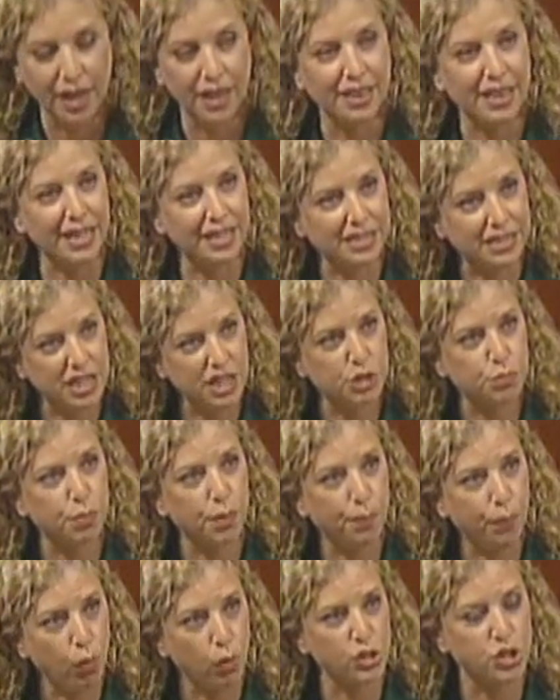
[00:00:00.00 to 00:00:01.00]
that
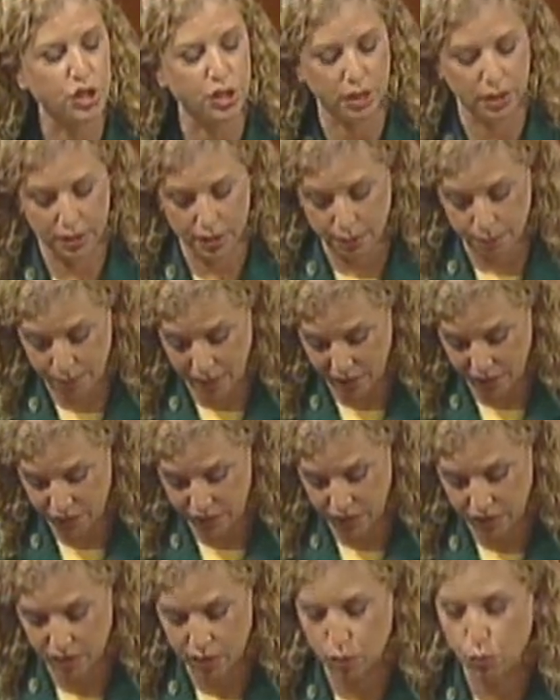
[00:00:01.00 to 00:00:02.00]
disproportionately
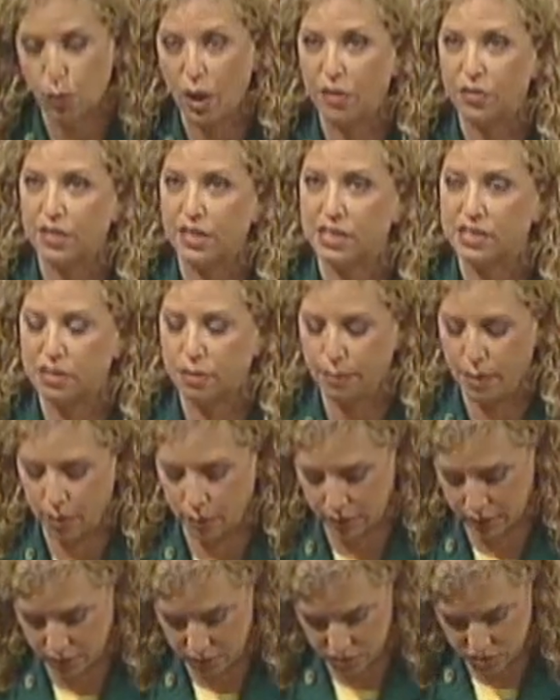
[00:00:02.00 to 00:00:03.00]
benefited the wealthiest
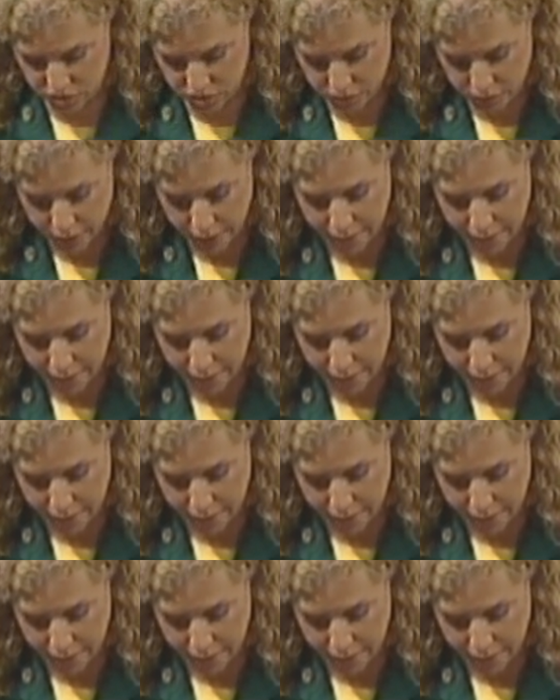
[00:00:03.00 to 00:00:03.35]
Americans.